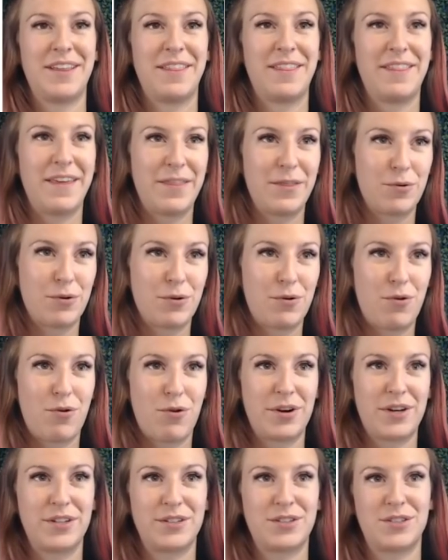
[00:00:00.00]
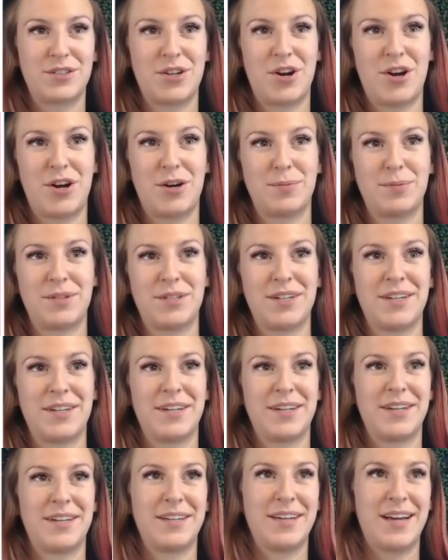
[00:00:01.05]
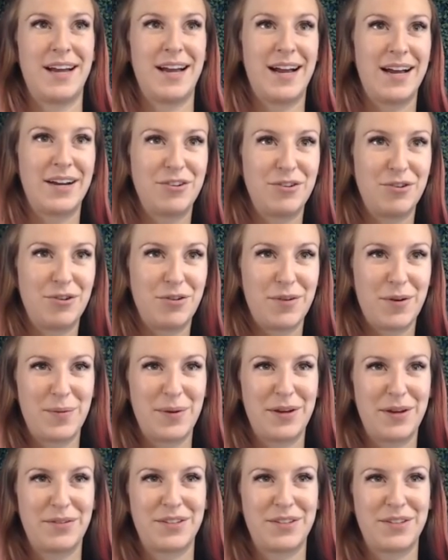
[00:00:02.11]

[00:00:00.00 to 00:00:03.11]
Then the recording stopped. I don't know if I'm going to be able to